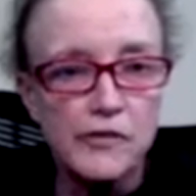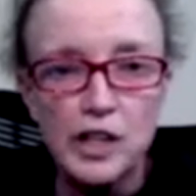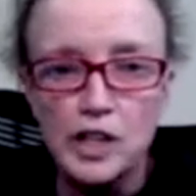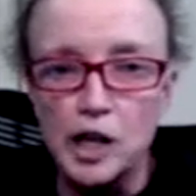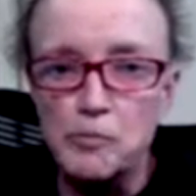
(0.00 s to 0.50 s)
a
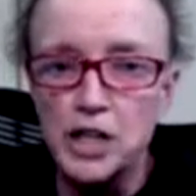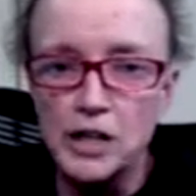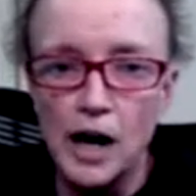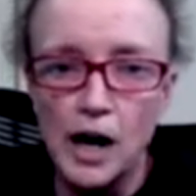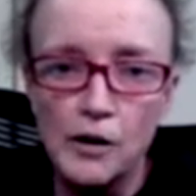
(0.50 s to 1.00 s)

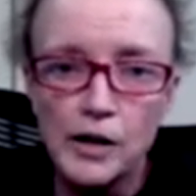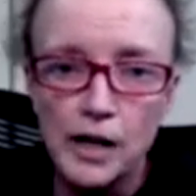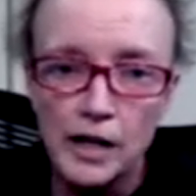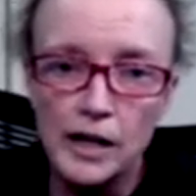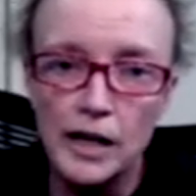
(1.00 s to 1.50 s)

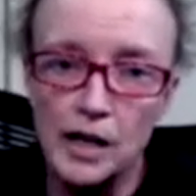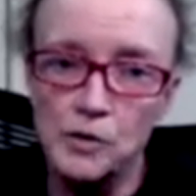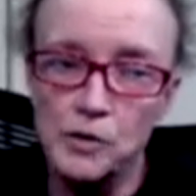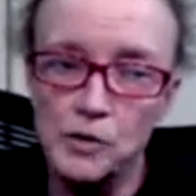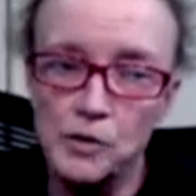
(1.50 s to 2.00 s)
PRAA,
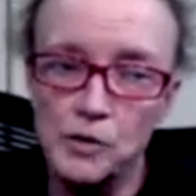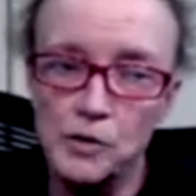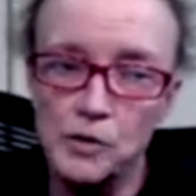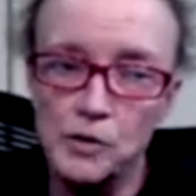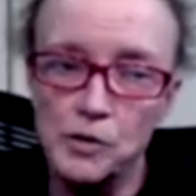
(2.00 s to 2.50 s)

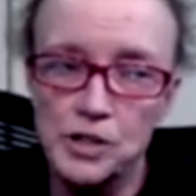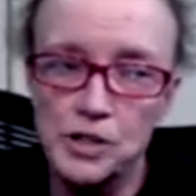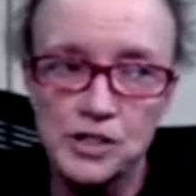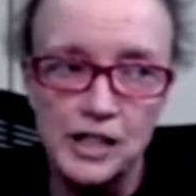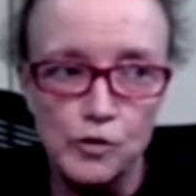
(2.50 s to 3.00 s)
which
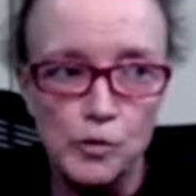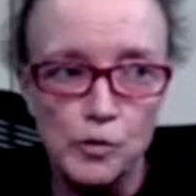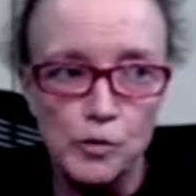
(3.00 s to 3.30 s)
stands for